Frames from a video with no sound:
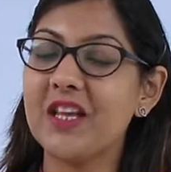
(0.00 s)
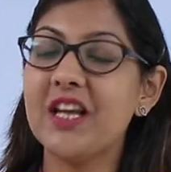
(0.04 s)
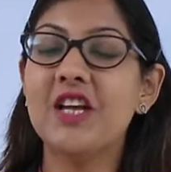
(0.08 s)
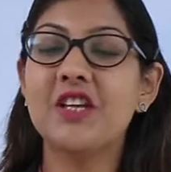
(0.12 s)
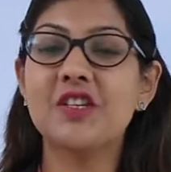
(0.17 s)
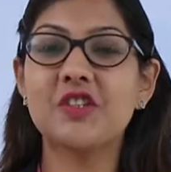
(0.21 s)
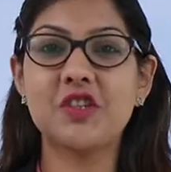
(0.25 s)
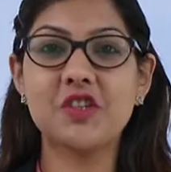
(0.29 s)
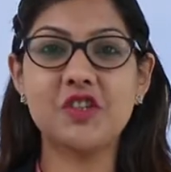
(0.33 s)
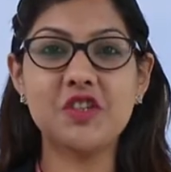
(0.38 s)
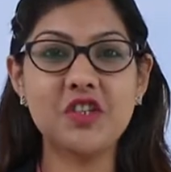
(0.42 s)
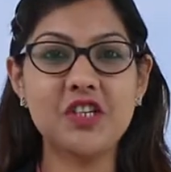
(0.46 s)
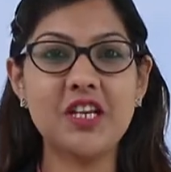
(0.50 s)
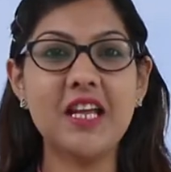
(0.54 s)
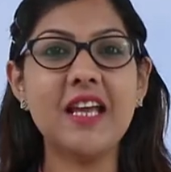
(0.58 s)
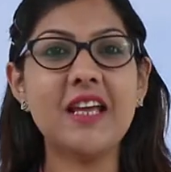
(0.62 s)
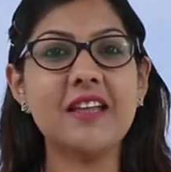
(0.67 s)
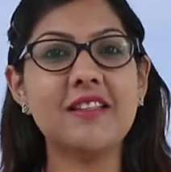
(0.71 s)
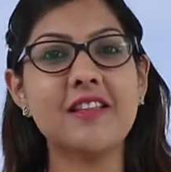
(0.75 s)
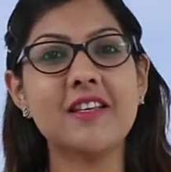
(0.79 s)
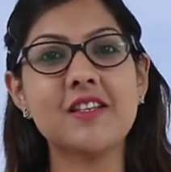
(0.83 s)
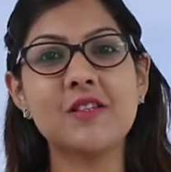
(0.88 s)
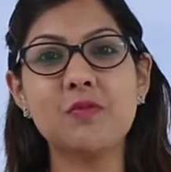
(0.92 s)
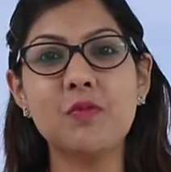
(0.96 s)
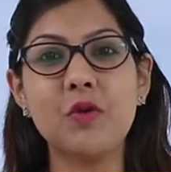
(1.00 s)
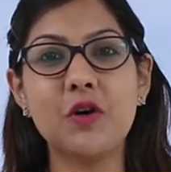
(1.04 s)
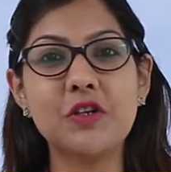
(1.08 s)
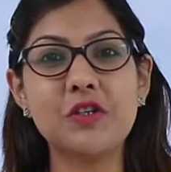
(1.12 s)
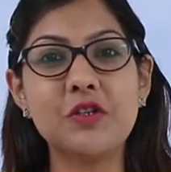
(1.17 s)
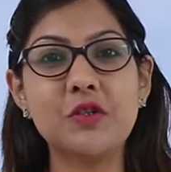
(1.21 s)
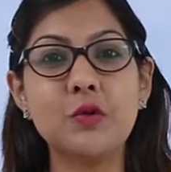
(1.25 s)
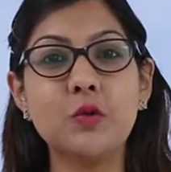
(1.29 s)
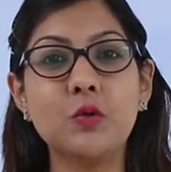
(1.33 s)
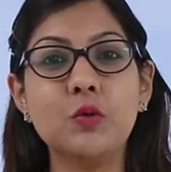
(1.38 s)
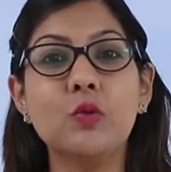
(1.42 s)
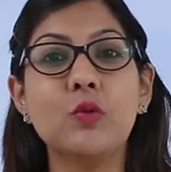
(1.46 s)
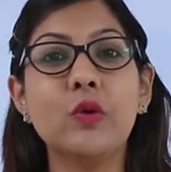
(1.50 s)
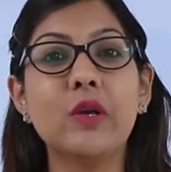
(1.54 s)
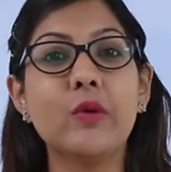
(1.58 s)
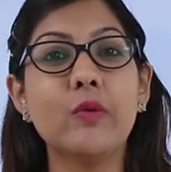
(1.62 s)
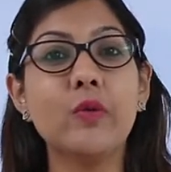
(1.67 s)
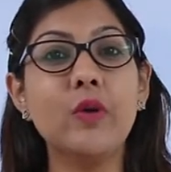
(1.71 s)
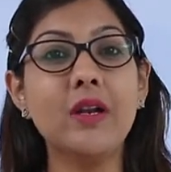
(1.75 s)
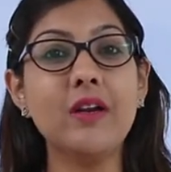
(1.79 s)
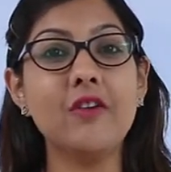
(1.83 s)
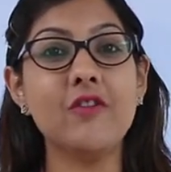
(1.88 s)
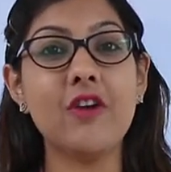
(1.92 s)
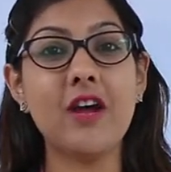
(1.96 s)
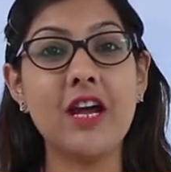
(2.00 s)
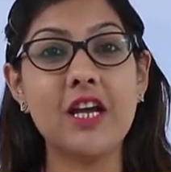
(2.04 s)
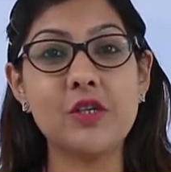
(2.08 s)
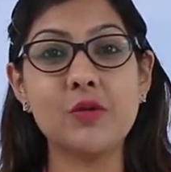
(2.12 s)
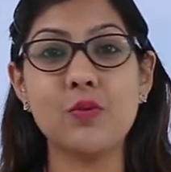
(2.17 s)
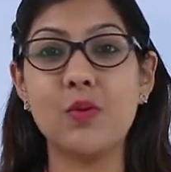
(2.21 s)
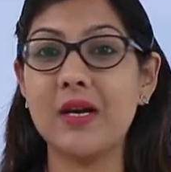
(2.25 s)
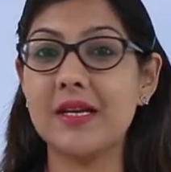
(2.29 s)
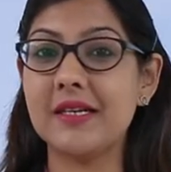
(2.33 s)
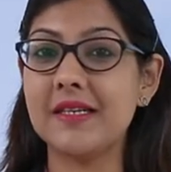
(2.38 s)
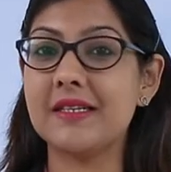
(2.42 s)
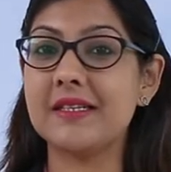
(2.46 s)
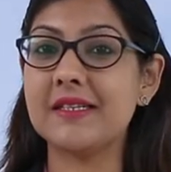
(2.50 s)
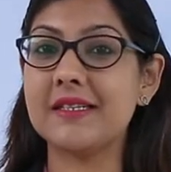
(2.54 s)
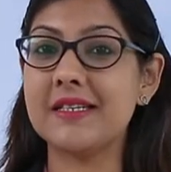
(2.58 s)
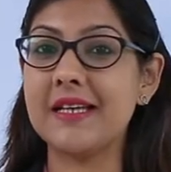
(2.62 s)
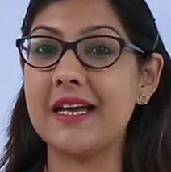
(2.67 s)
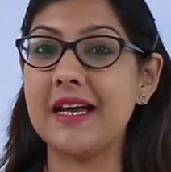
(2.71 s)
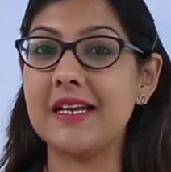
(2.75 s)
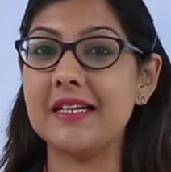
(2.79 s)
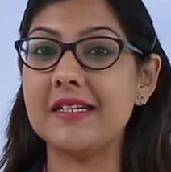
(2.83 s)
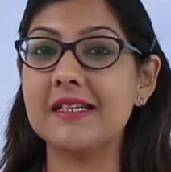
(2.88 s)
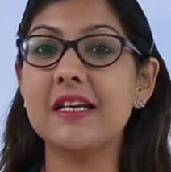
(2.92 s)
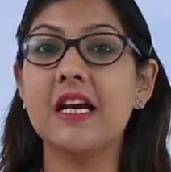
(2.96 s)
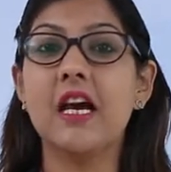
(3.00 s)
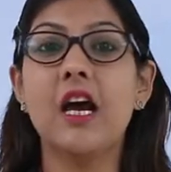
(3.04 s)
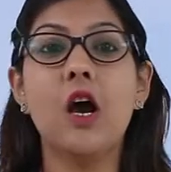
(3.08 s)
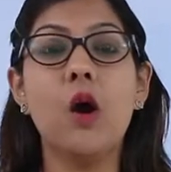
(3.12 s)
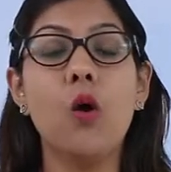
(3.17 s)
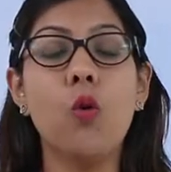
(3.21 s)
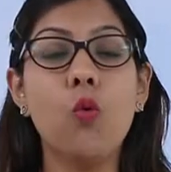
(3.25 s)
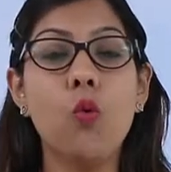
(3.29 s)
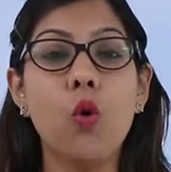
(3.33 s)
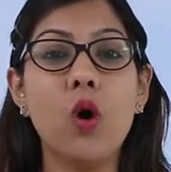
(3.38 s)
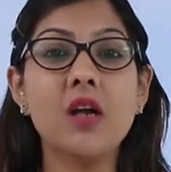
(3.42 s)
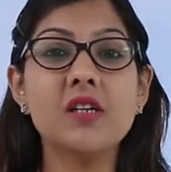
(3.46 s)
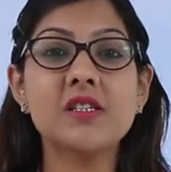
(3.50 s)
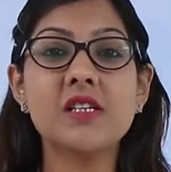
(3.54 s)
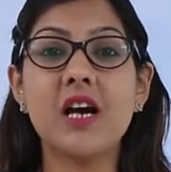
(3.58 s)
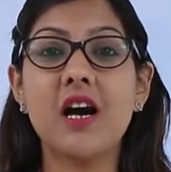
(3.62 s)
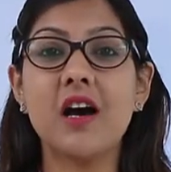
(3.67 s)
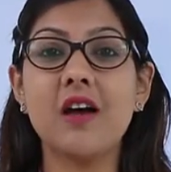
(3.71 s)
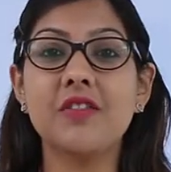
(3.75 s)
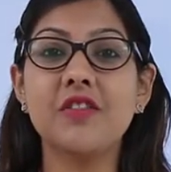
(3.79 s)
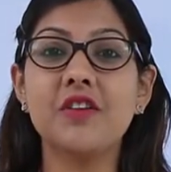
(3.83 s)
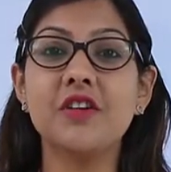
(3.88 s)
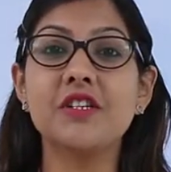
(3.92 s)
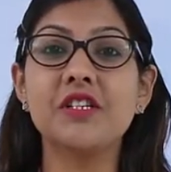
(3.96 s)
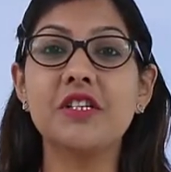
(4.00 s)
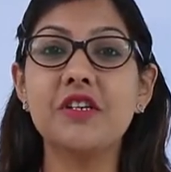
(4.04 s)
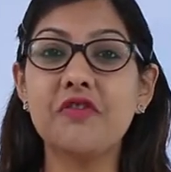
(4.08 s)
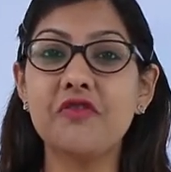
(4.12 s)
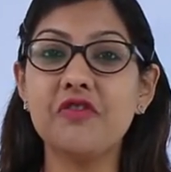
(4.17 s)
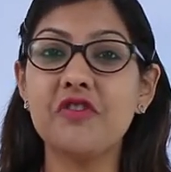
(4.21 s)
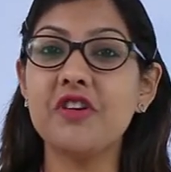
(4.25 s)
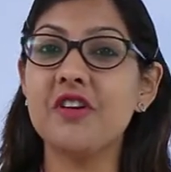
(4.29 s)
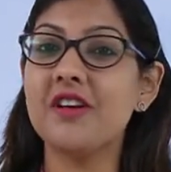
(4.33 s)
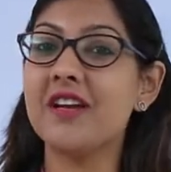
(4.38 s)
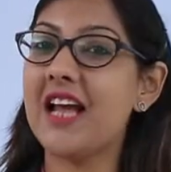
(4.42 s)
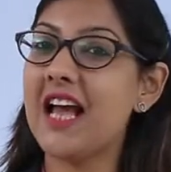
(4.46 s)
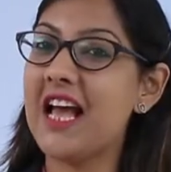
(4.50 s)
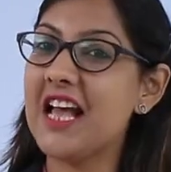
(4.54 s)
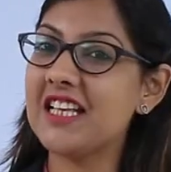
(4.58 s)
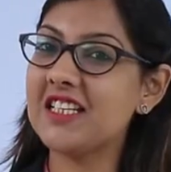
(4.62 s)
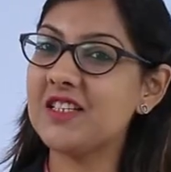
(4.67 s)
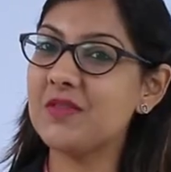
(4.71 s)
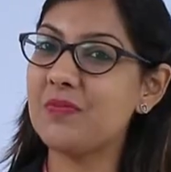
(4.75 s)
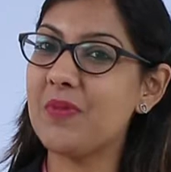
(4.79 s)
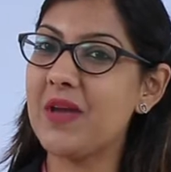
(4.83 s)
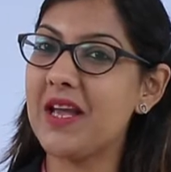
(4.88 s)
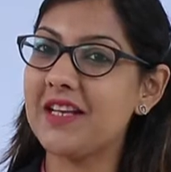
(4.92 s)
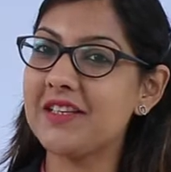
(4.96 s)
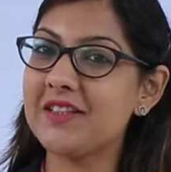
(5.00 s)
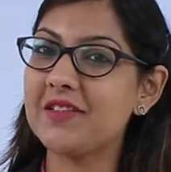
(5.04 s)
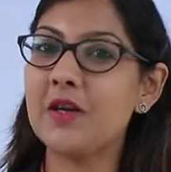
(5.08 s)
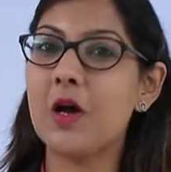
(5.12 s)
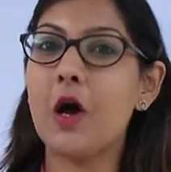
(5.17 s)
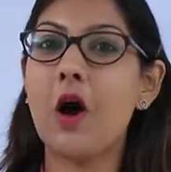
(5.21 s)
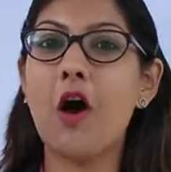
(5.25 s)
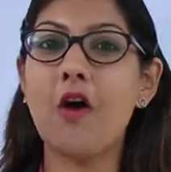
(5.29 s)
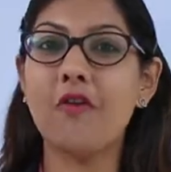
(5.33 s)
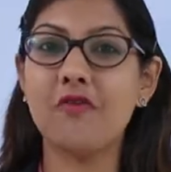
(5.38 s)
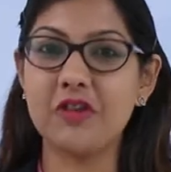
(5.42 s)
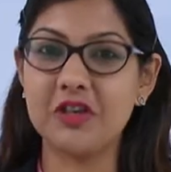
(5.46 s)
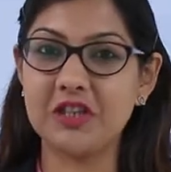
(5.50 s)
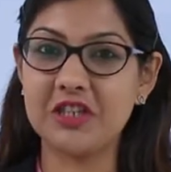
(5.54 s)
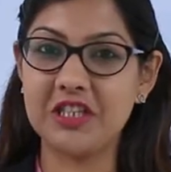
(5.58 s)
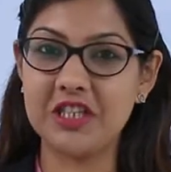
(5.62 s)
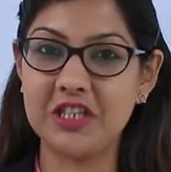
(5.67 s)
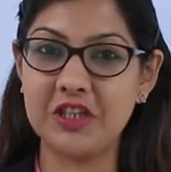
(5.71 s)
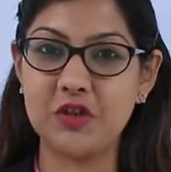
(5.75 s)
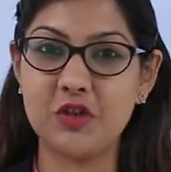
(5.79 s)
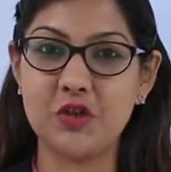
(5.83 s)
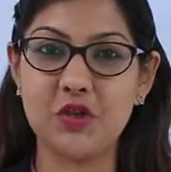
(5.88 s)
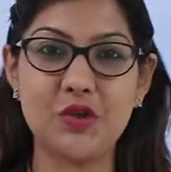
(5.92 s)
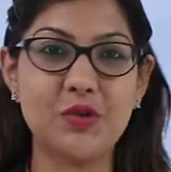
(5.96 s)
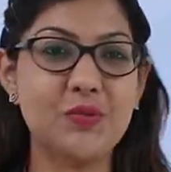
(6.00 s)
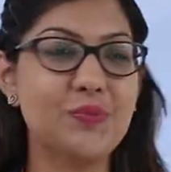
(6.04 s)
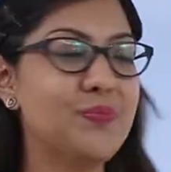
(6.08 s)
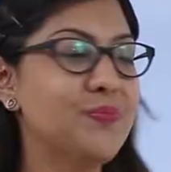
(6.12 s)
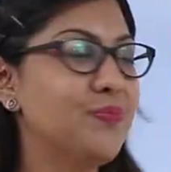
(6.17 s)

So today in this module, we will try to understand what are the different aspects of a teacher.